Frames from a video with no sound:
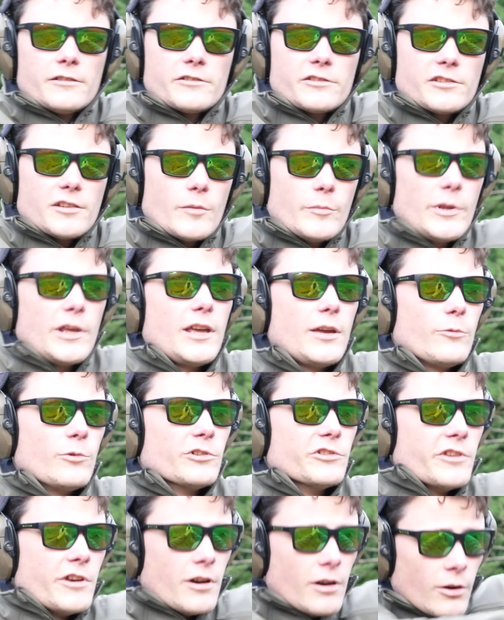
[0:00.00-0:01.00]
Someday we'll
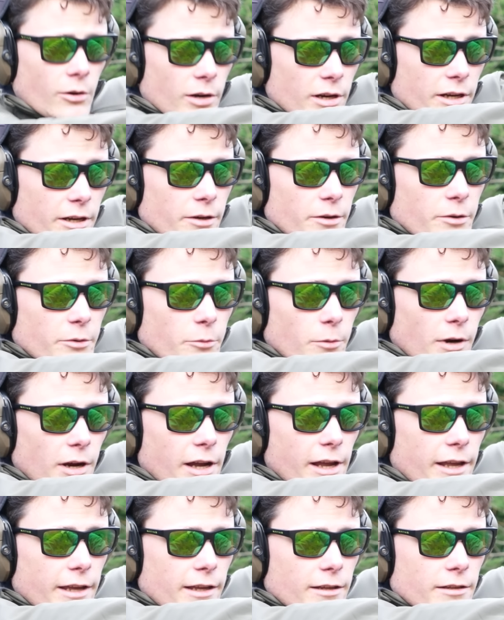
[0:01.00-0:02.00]
know
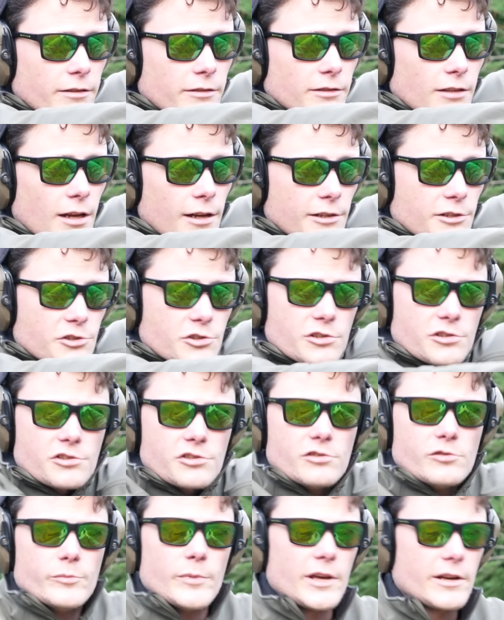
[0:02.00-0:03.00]
why Glocks just
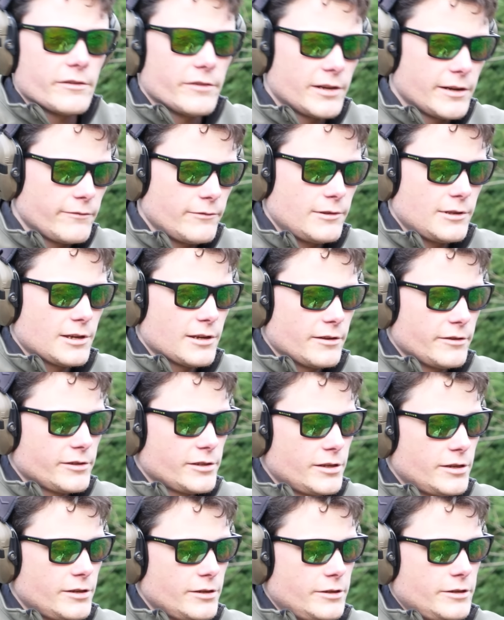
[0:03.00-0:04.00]
shoot better than everything else.